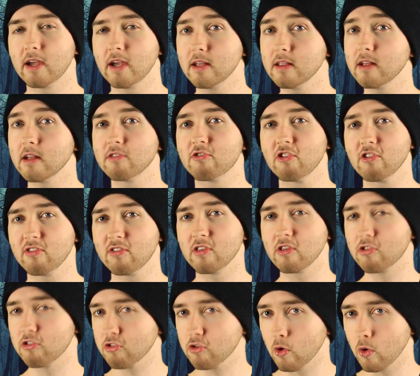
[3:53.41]
And just
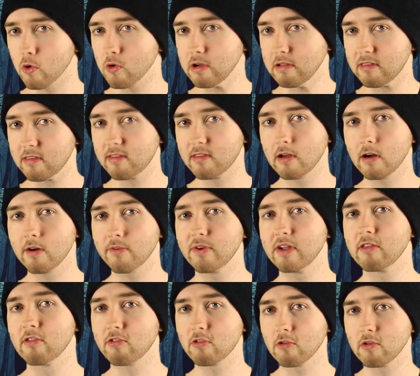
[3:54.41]
the score itself
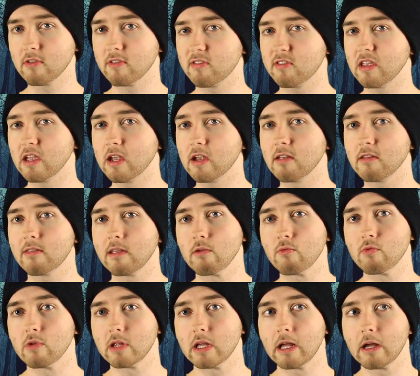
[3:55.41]
in certain scenes
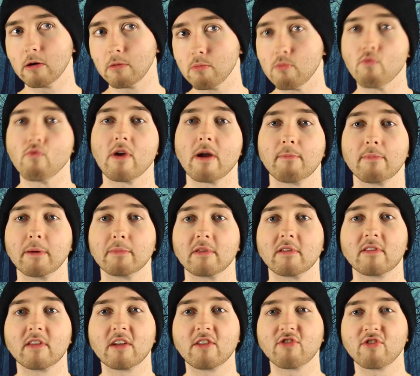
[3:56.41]
that really help ramp up
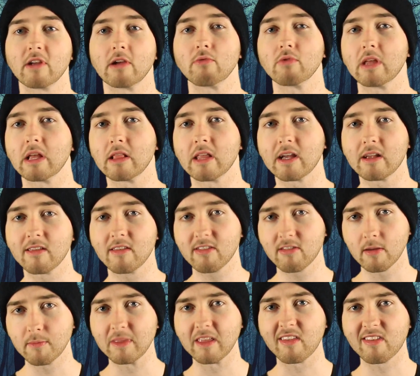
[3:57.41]
the tension. I really like
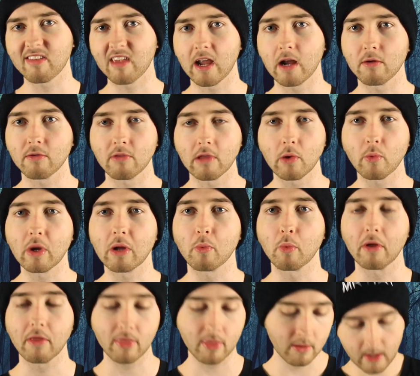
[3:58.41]
some of the sounds they went
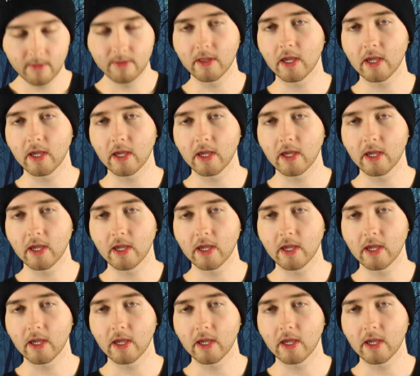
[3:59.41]
with.